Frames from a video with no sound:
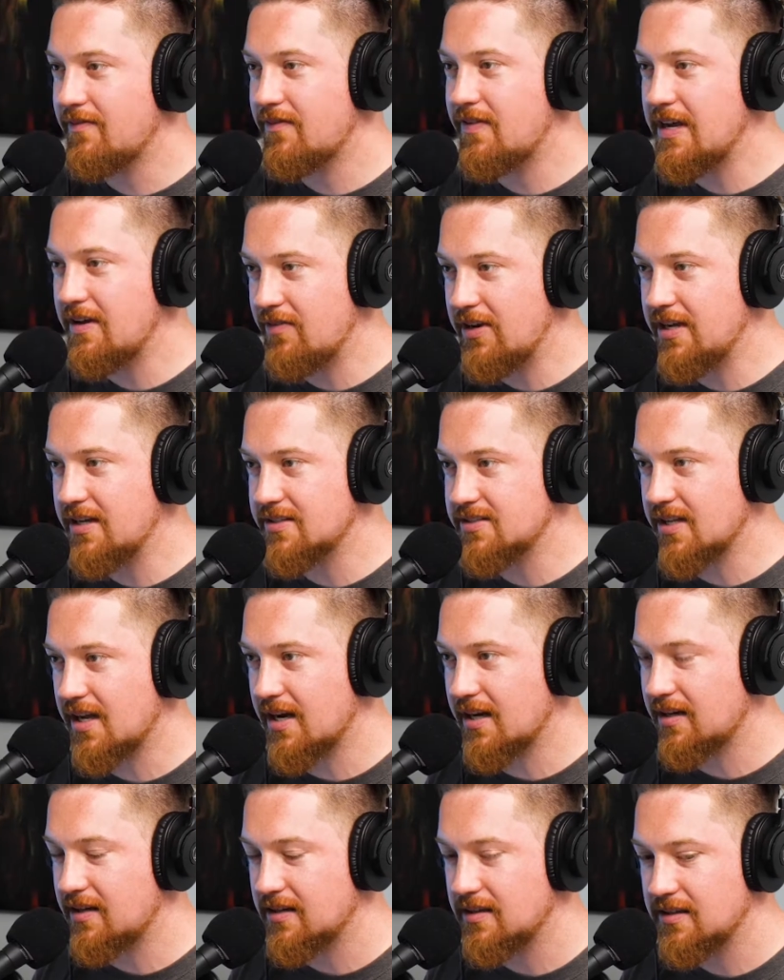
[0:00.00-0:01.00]
Vivian's
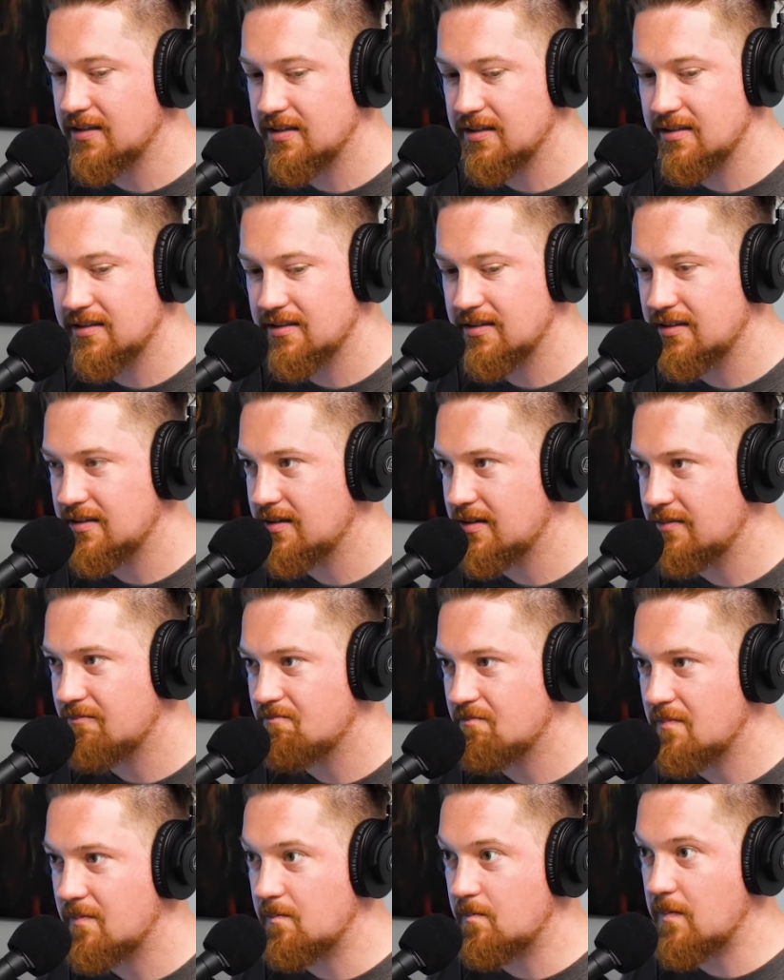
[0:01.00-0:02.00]
like.
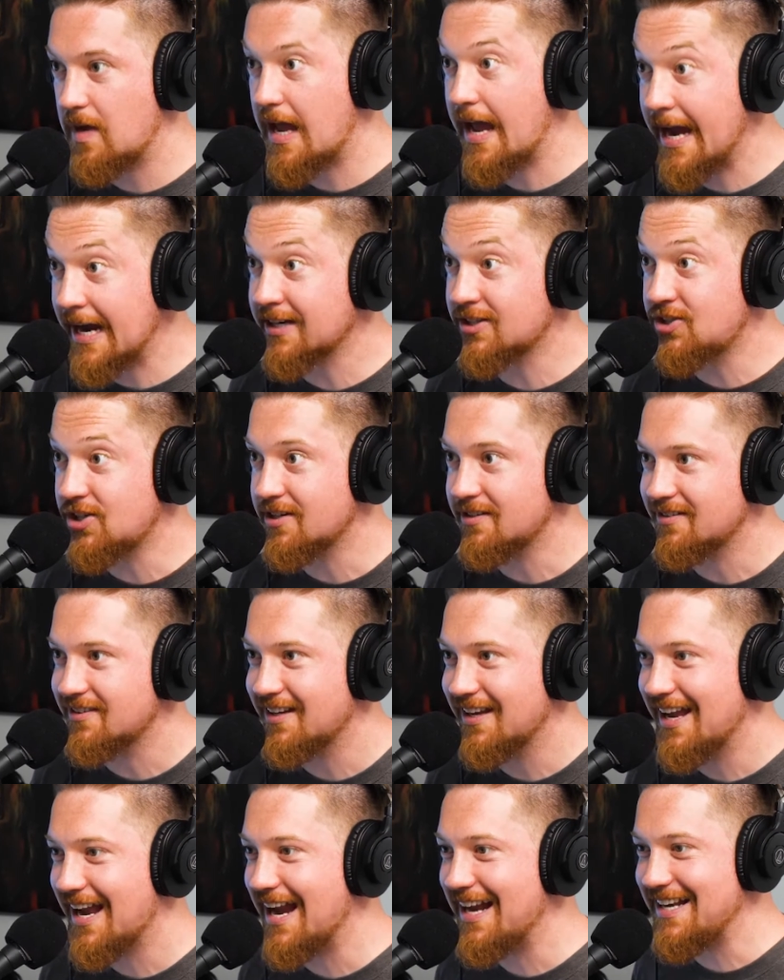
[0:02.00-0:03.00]
Action,
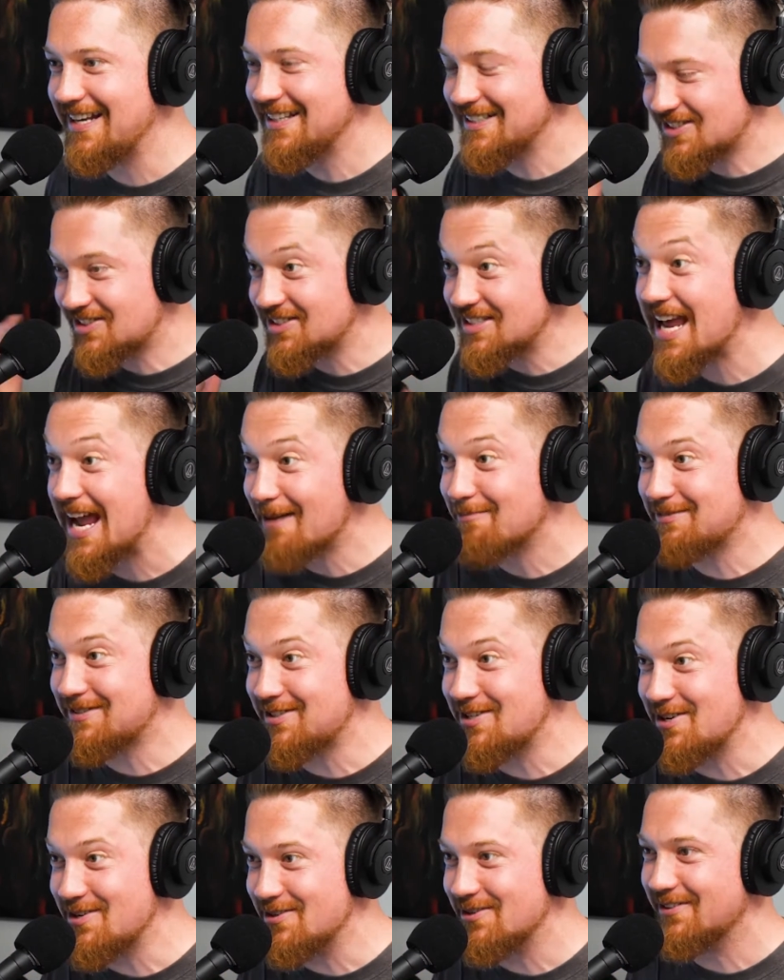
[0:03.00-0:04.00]
and he snaps
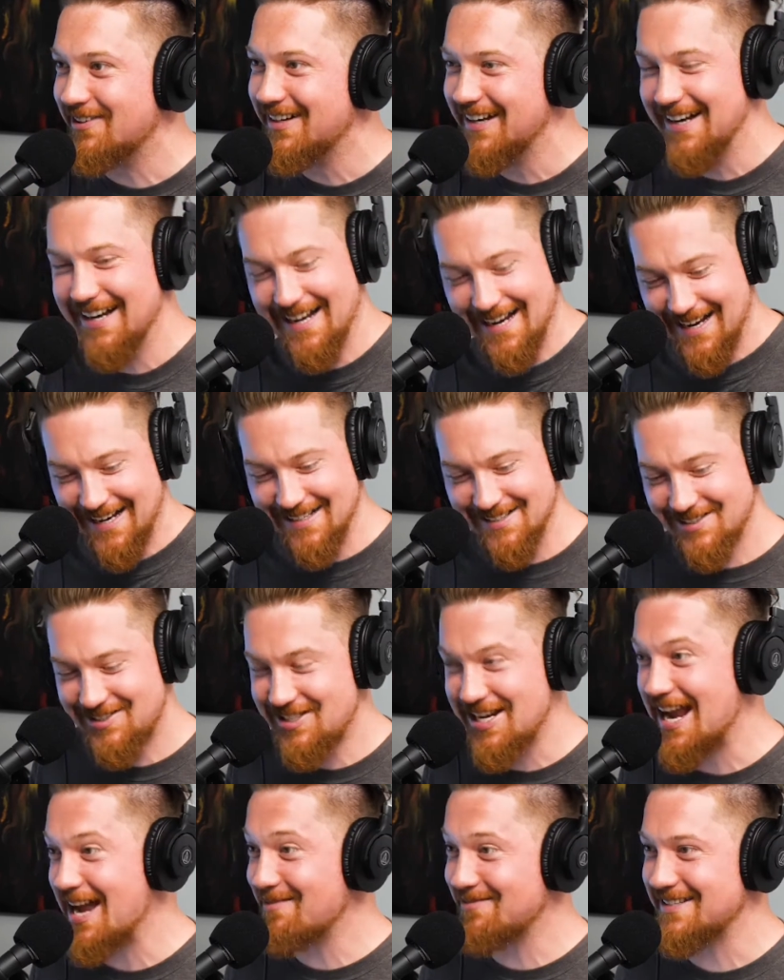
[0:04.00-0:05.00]
too yeah. and
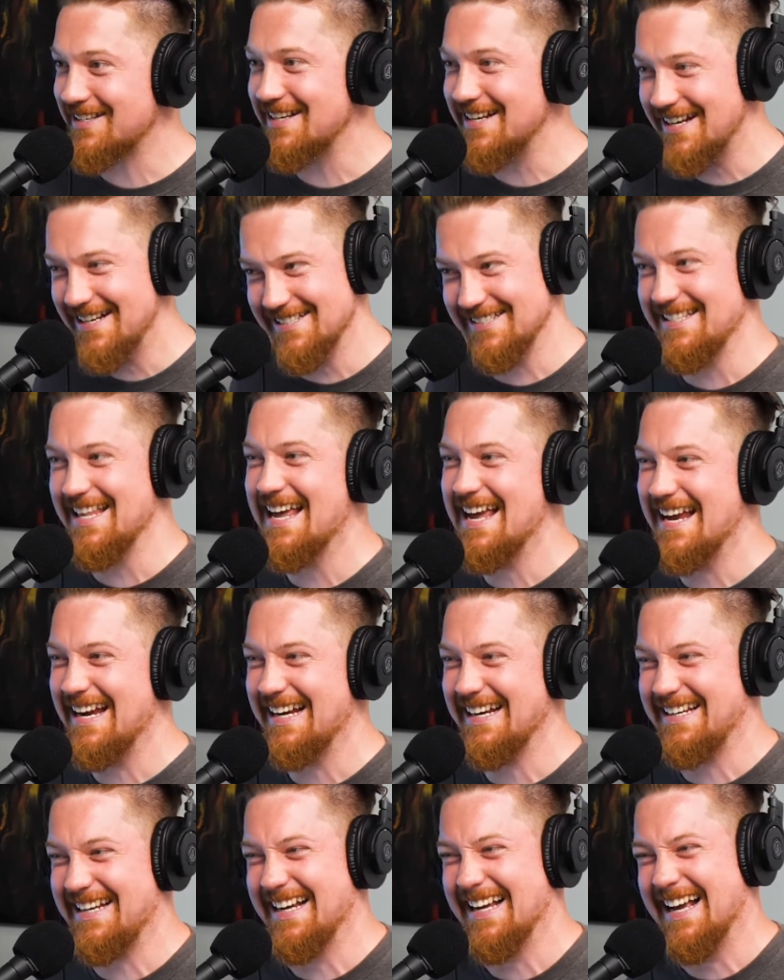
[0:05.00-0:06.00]
jabs it in his
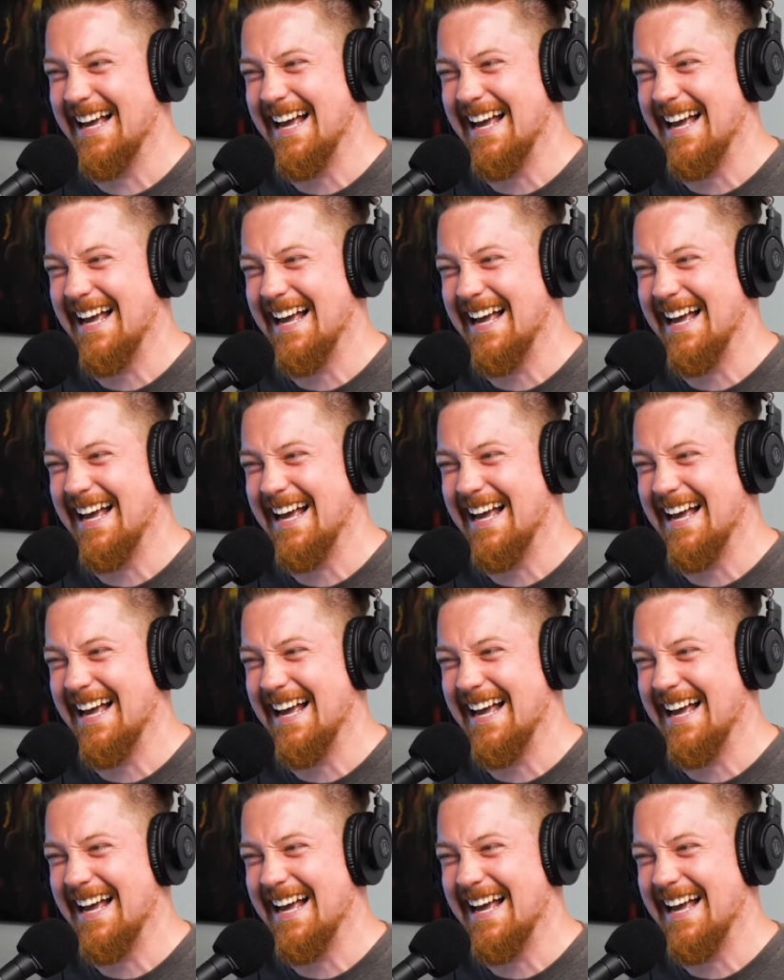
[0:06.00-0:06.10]
leg.